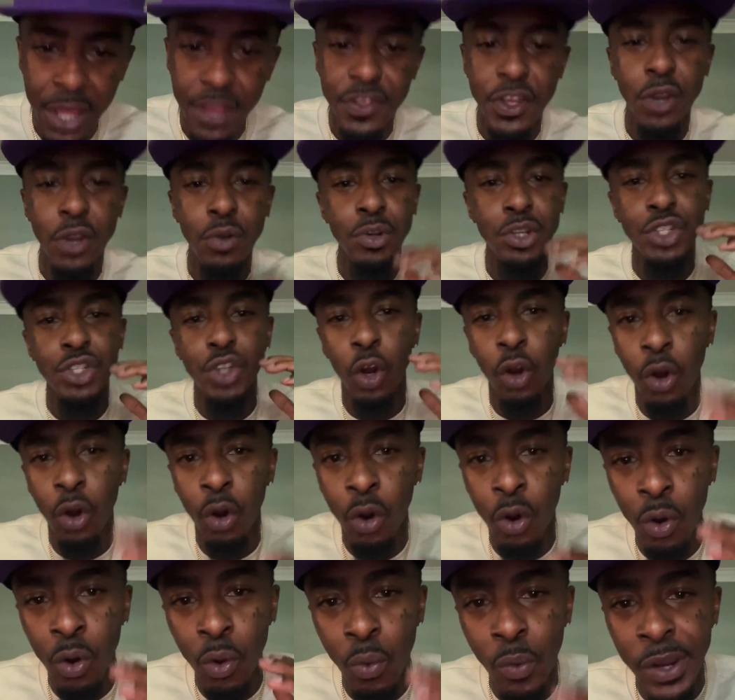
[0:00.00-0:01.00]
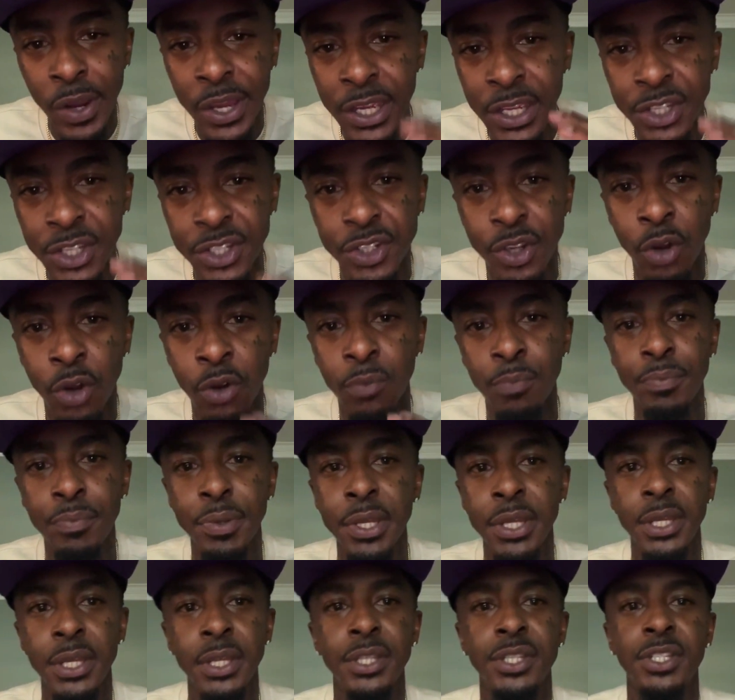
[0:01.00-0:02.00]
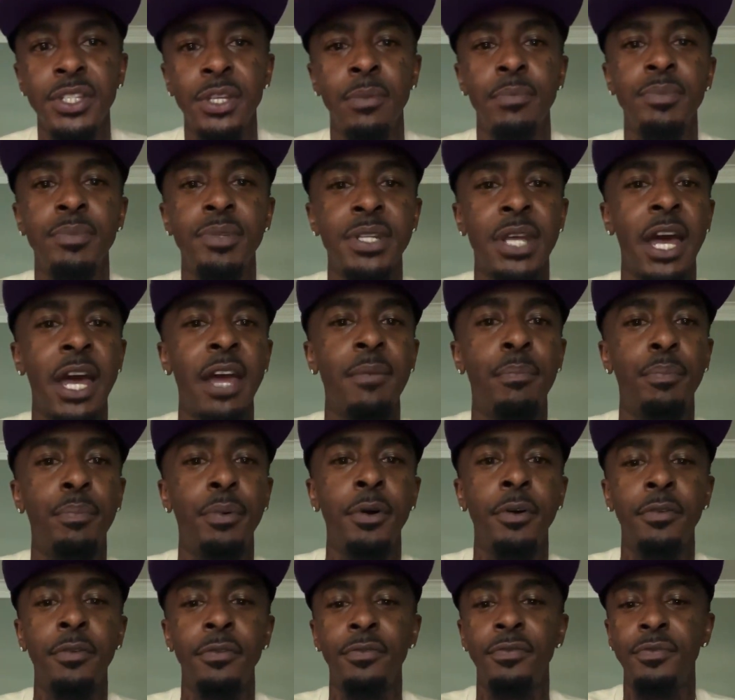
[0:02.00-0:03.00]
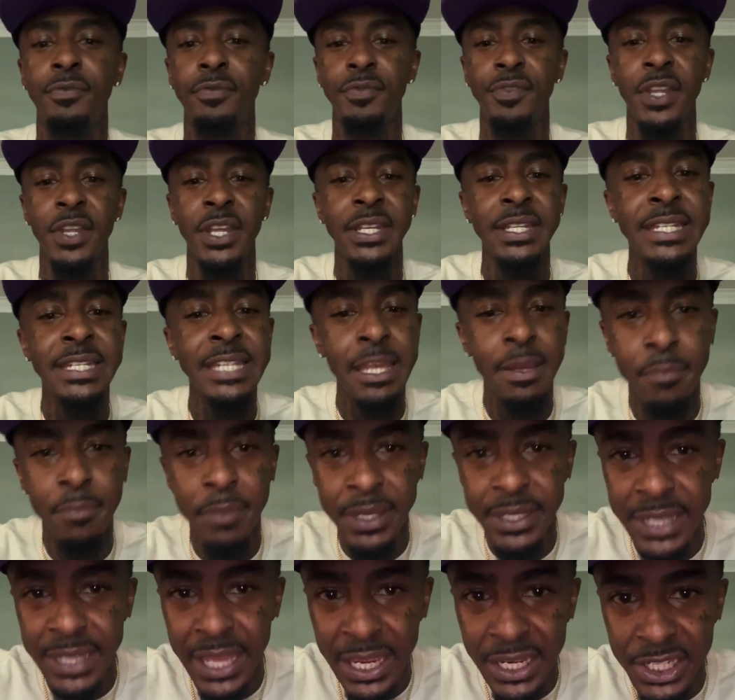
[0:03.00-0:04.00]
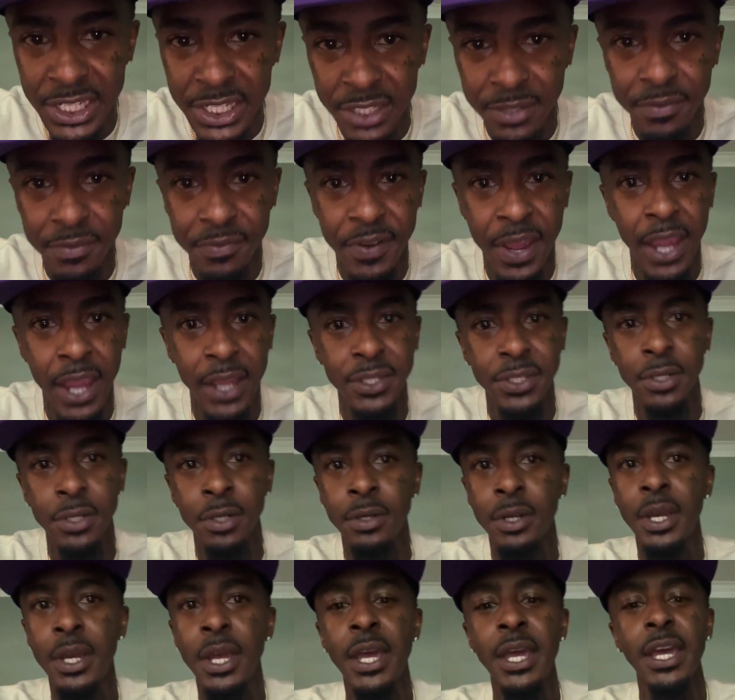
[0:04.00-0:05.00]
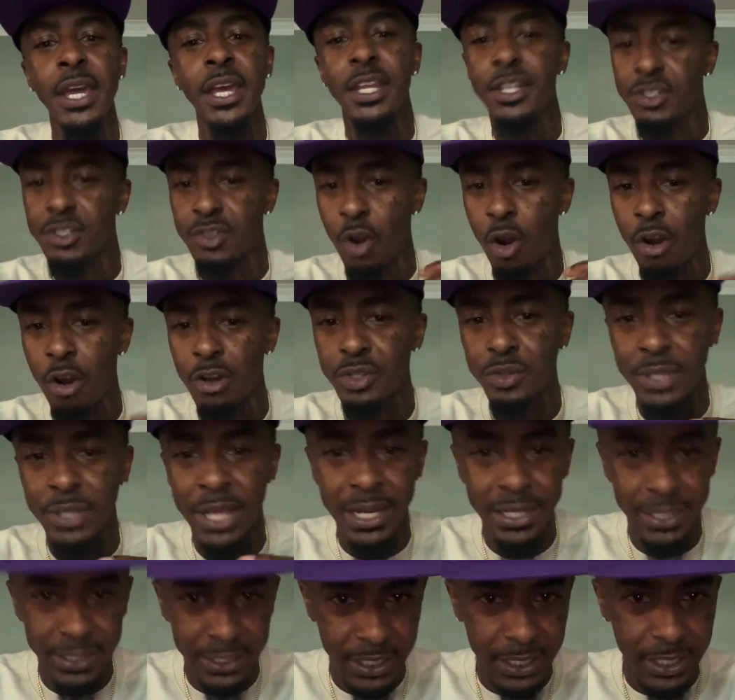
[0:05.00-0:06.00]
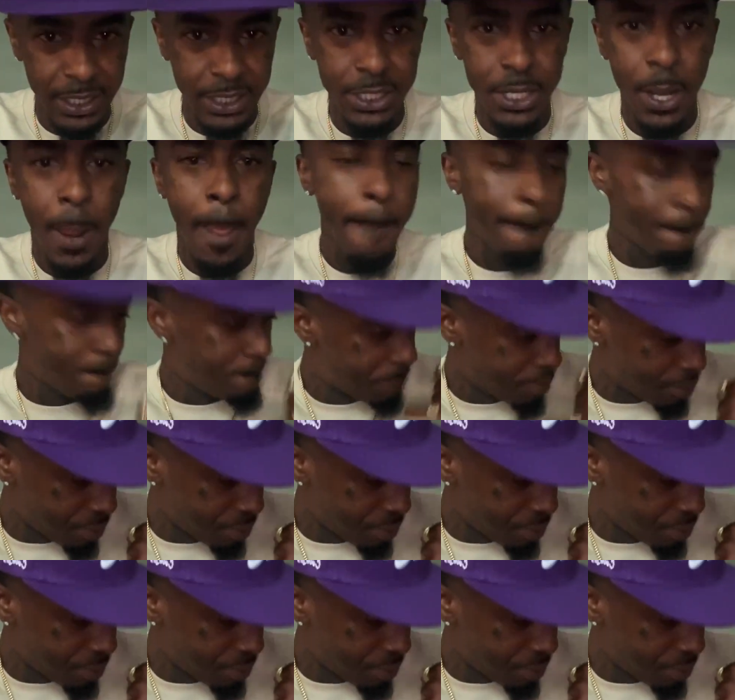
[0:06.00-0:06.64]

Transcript: There is always going to be some type of intimidation factor. It starts like this.